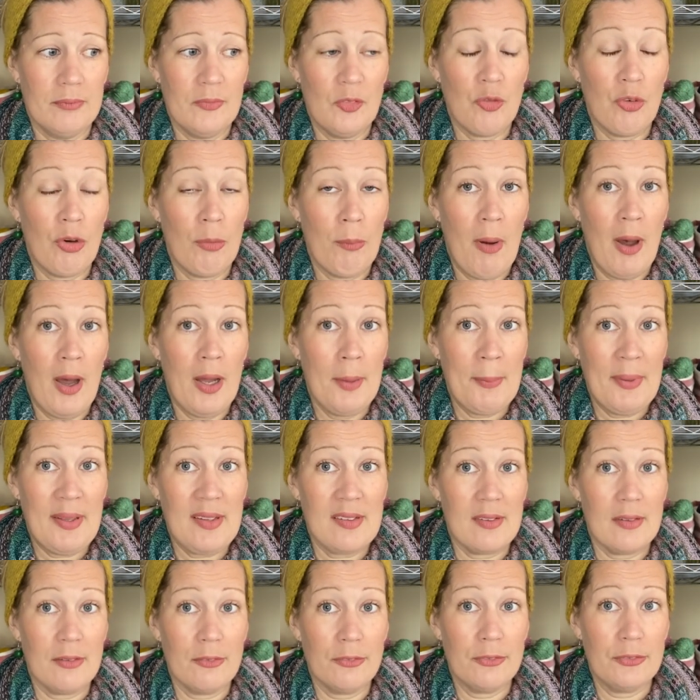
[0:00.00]
remind
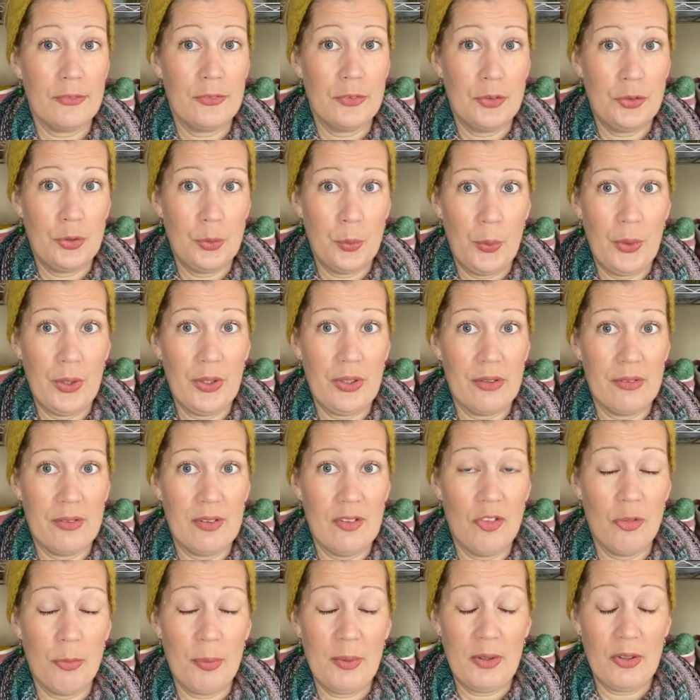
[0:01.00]
myself to work on
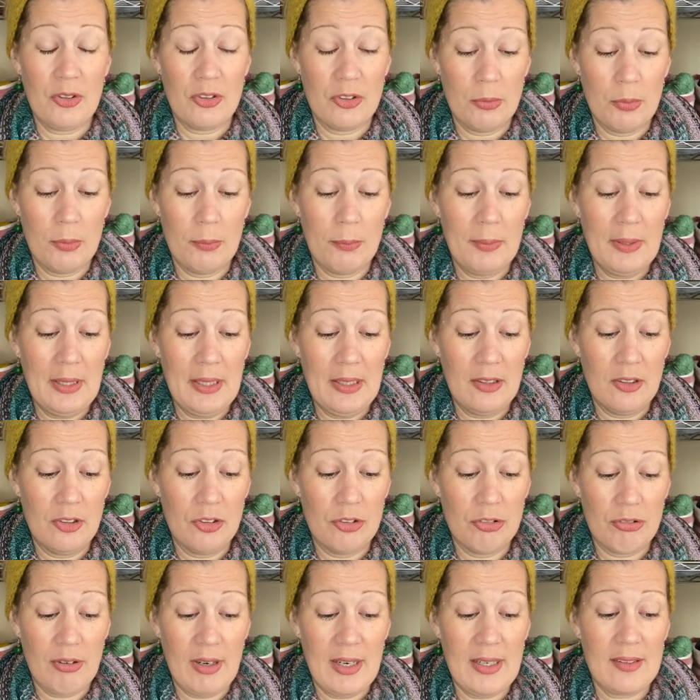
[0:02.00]
this because it will be a
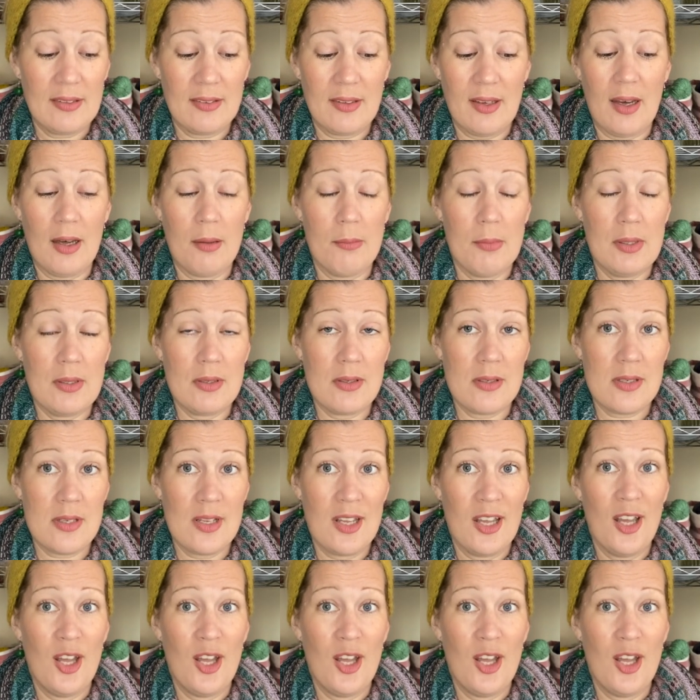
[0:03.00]
great garment